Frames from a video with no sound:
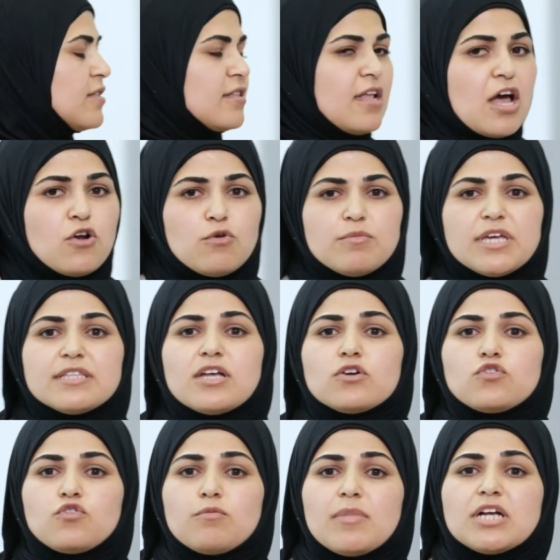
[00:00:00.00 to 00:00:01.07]
nanometer
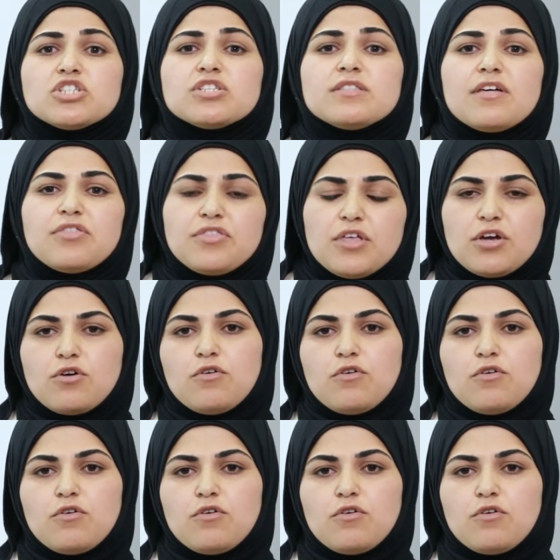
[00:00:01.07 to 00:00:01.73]
to match the thick